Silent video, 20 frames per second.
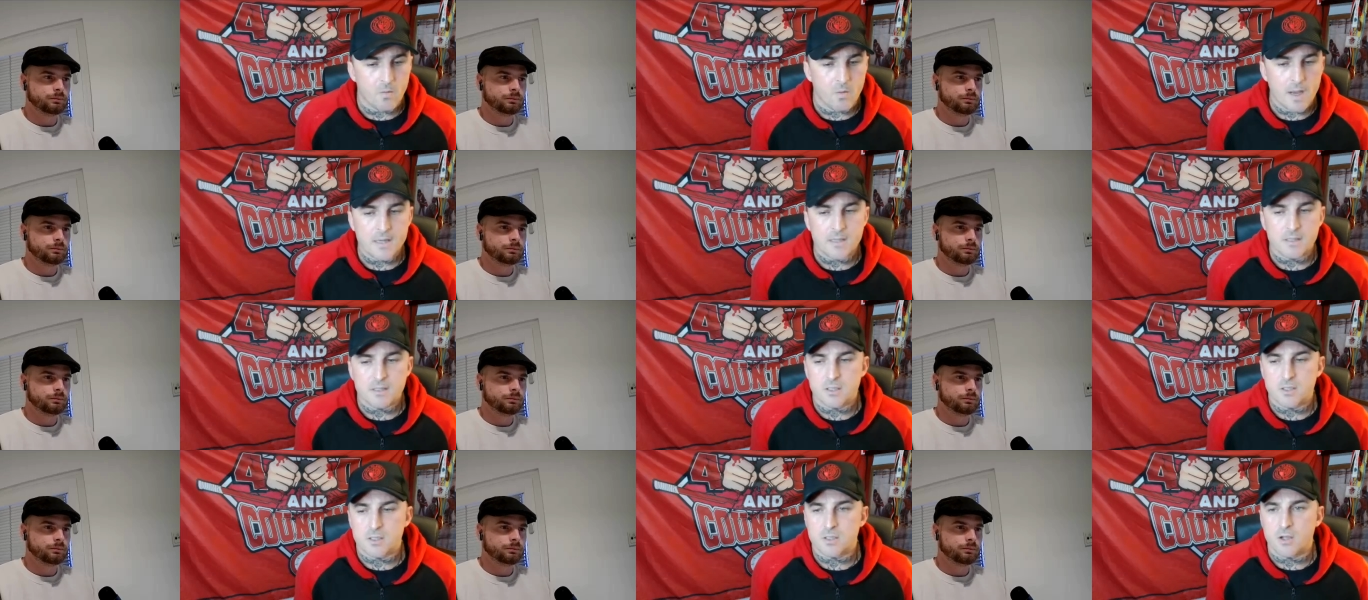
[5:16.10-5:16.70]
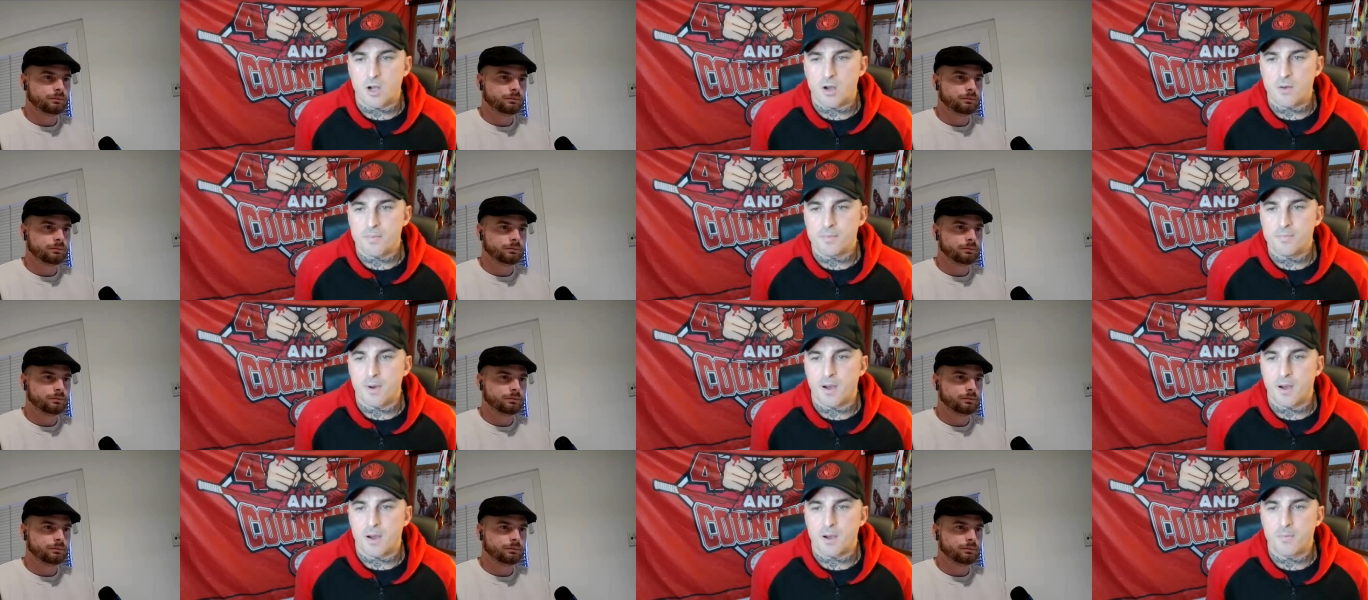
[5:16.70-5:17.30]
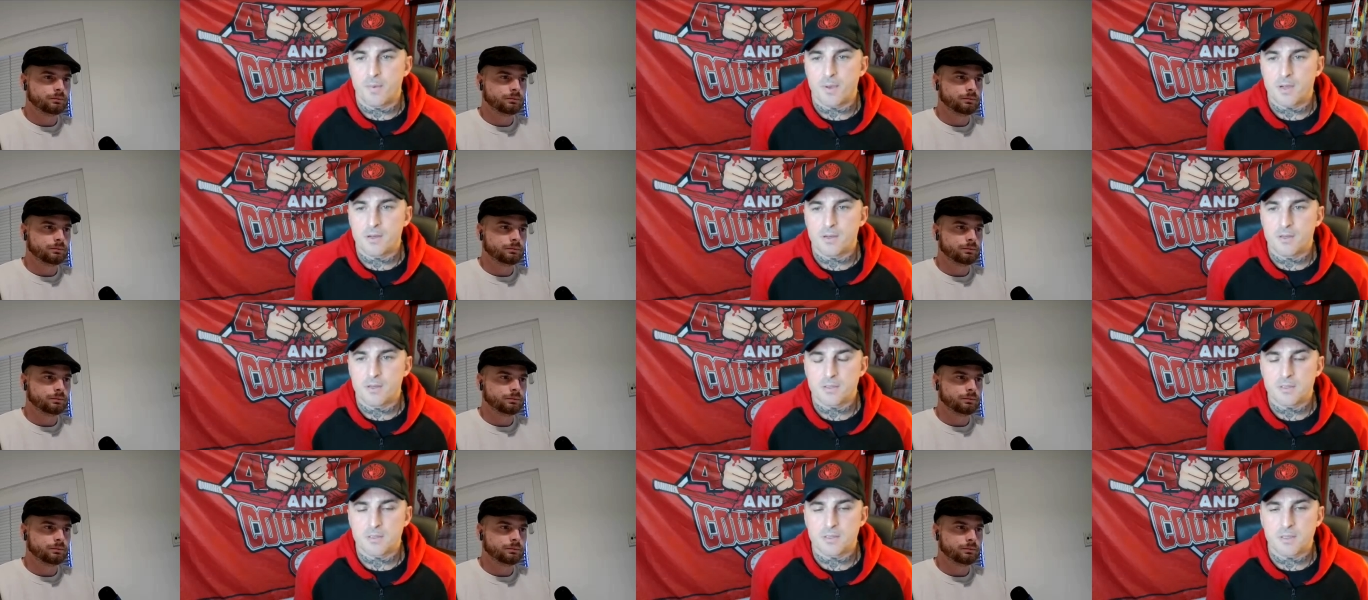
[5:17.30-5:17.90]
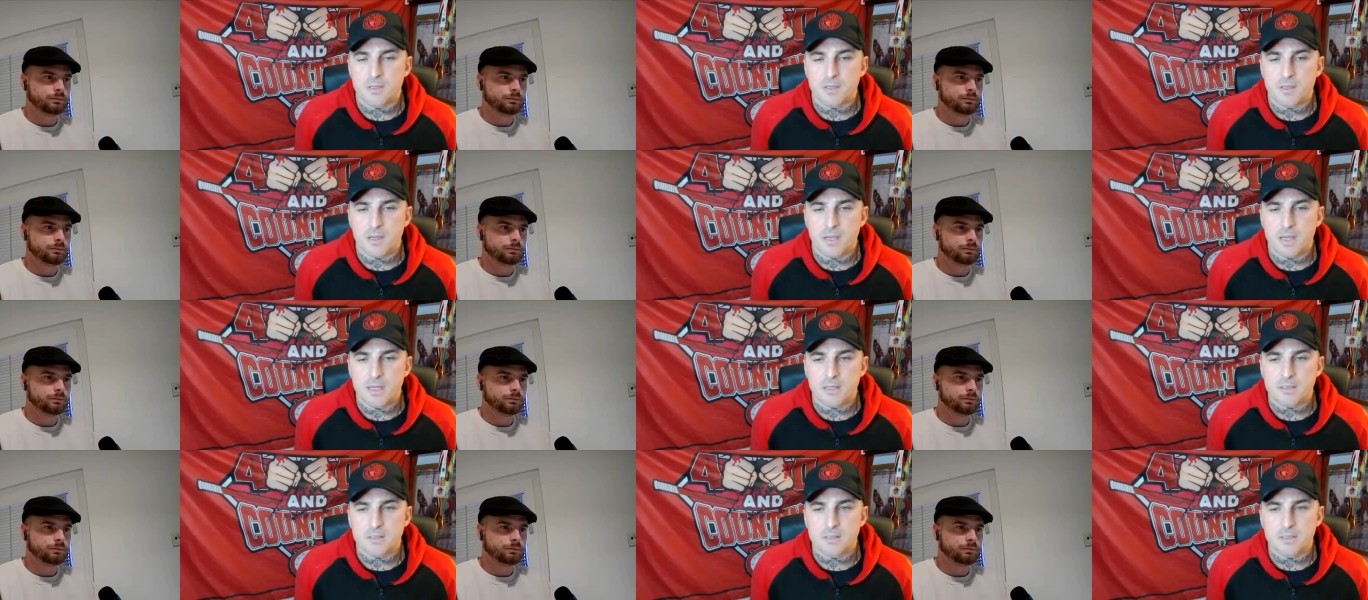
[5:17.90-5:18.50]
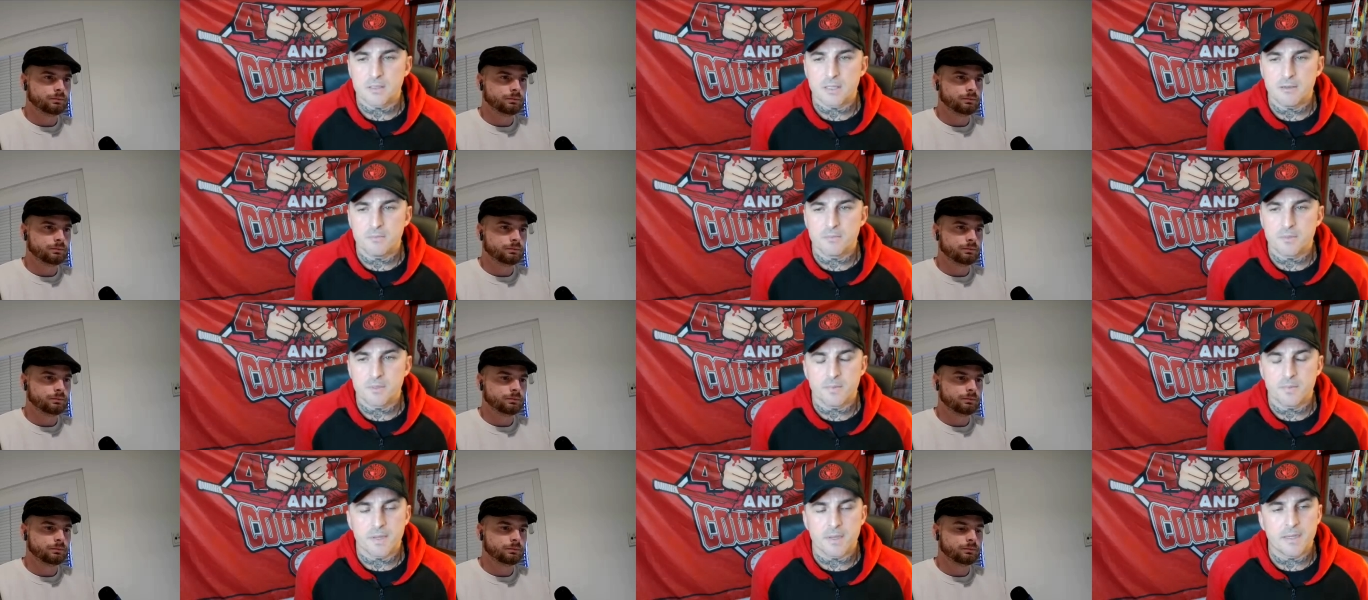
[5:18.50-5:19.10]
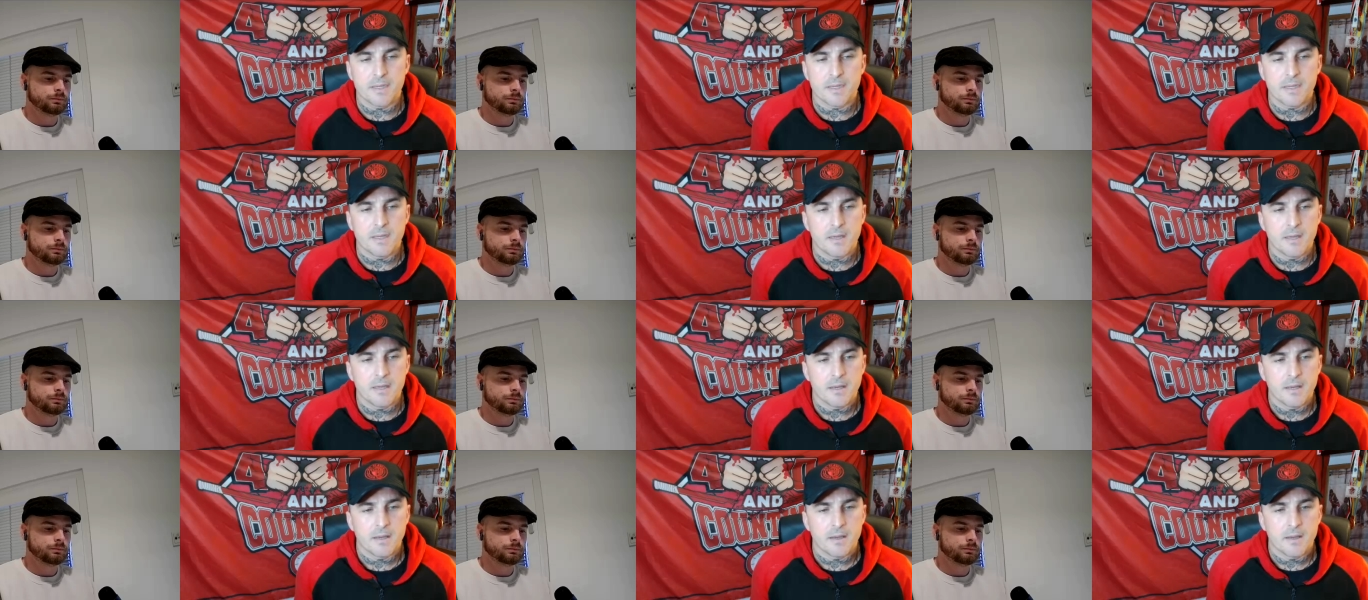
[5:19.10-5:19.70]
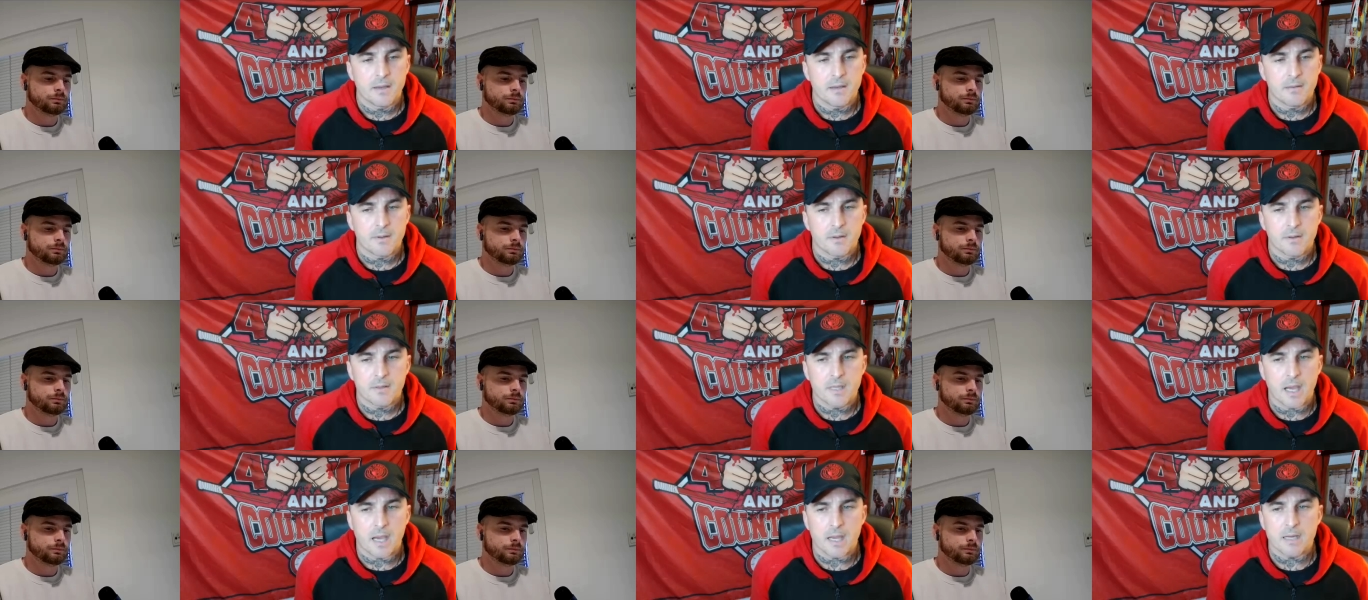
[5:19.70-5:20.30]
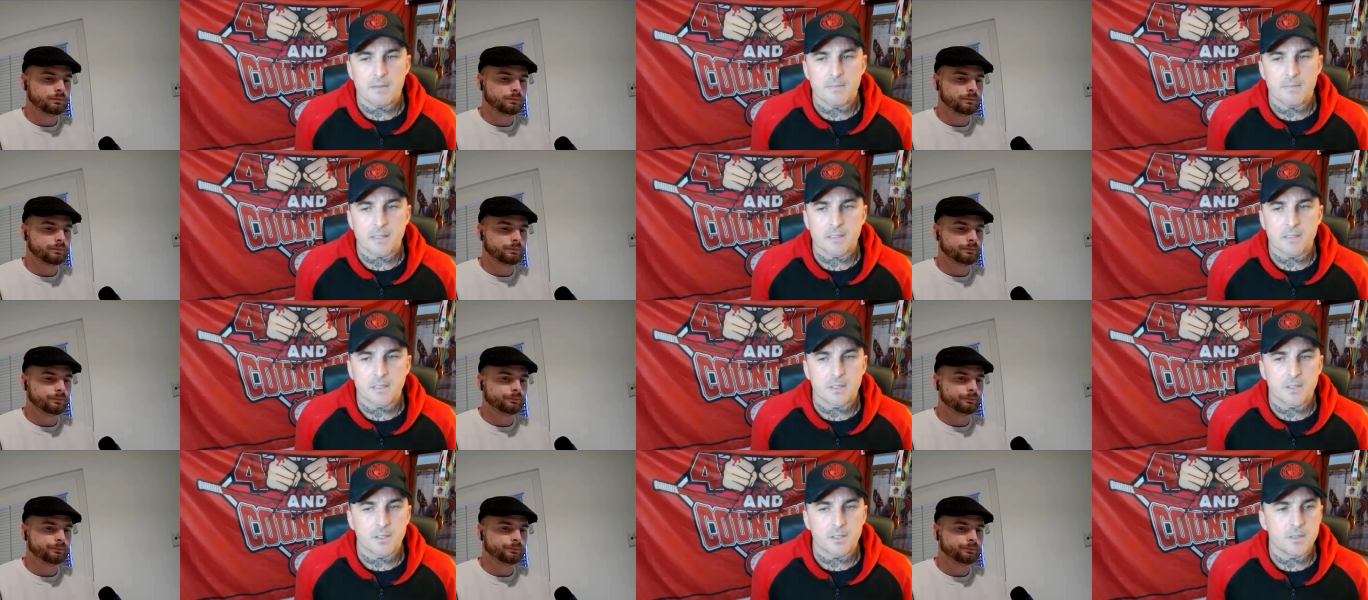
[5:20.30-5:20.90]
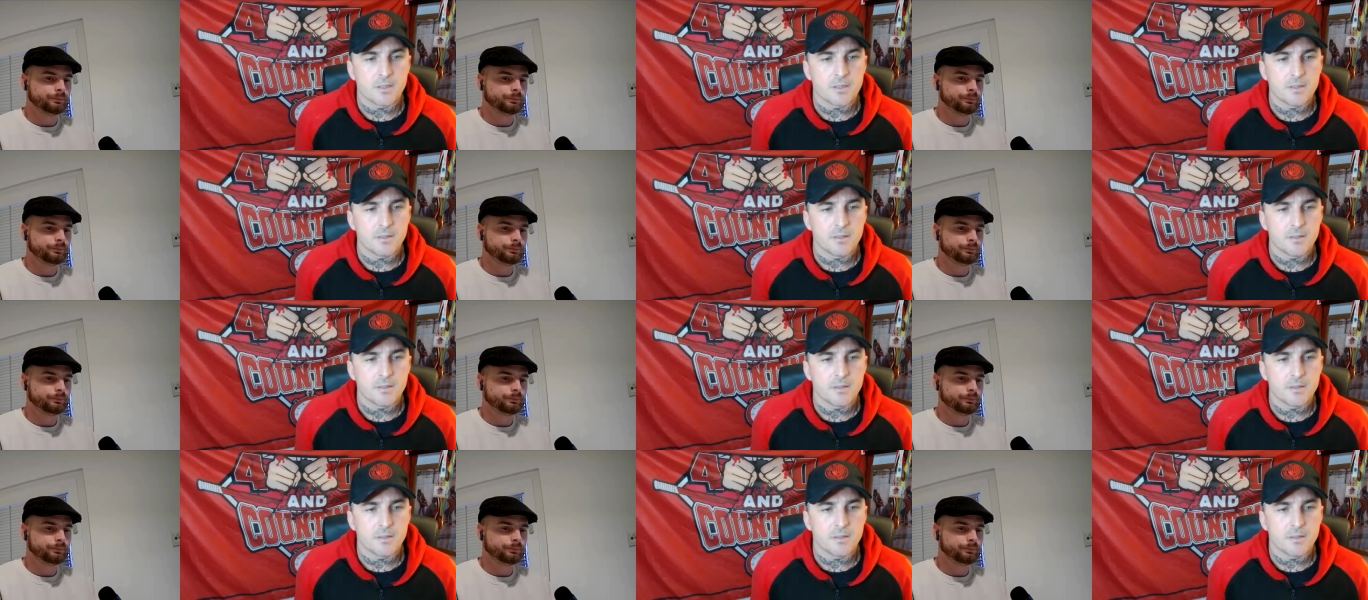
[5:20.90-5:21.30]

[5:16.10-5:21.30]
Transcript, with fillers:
Speaker 1: Where does it stop, Mark? Because he doesn't seem to be getting the message.